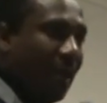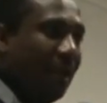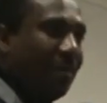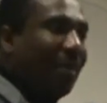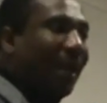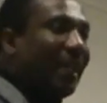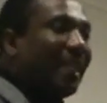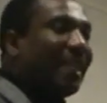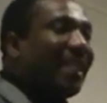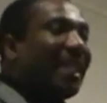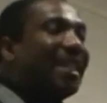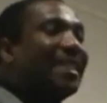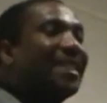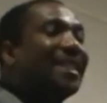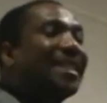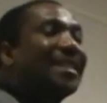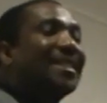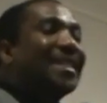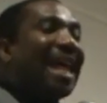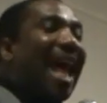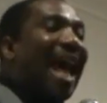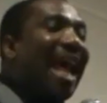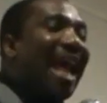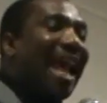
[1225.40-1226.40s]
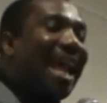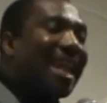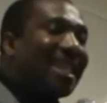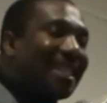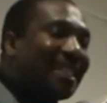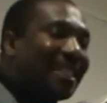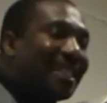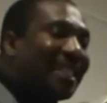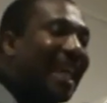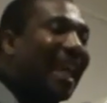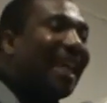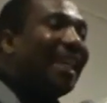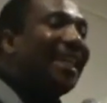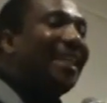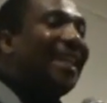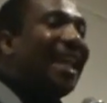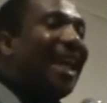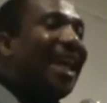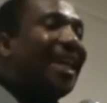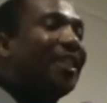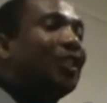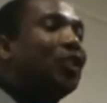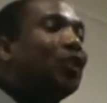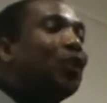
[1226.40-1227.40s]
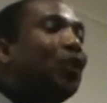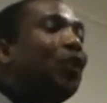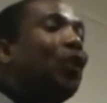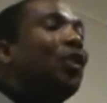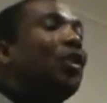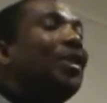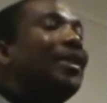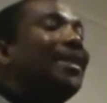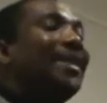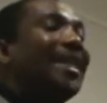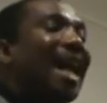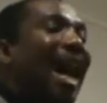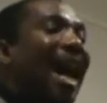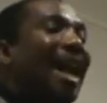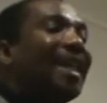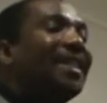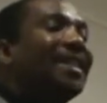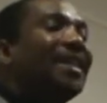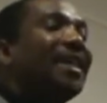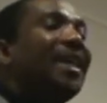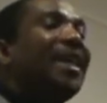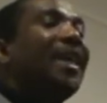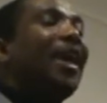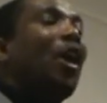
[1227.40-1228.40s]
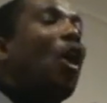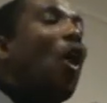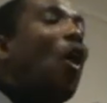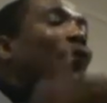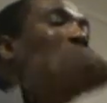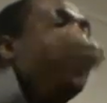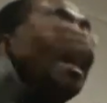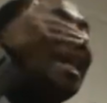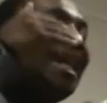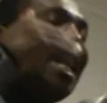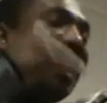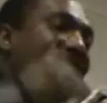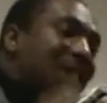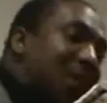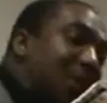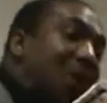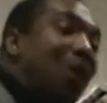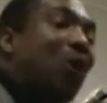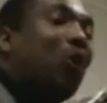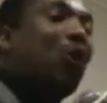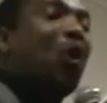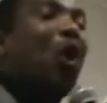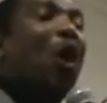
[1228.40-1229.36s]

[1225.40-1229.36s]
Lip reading: But this is now extended to that of the new